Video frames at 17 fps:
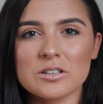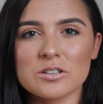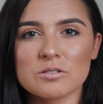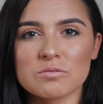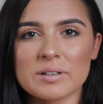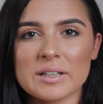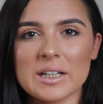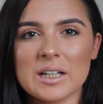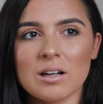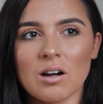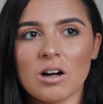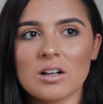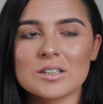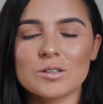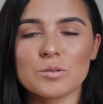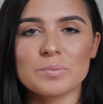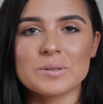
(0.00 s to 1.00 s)
and just really
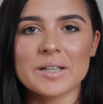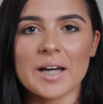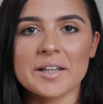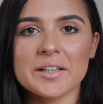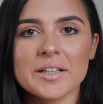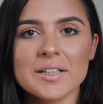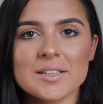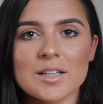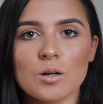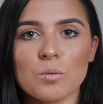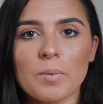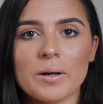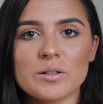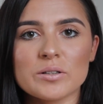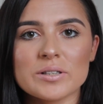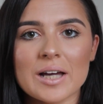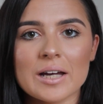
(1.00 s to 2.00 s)
clogged up together. So
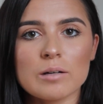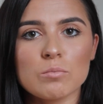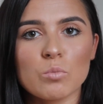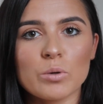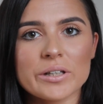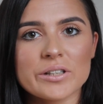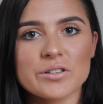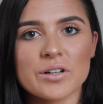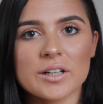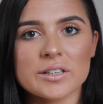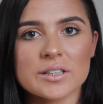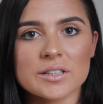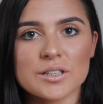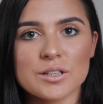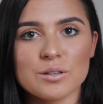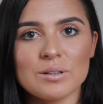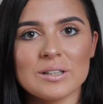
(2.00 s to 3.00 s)
by just adding
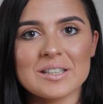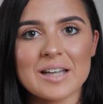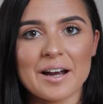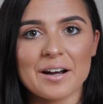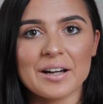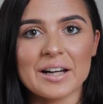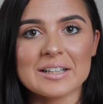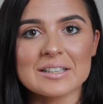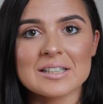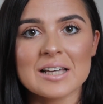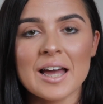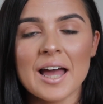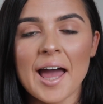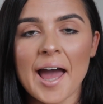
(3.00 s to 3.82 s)
moisturiser to these areas,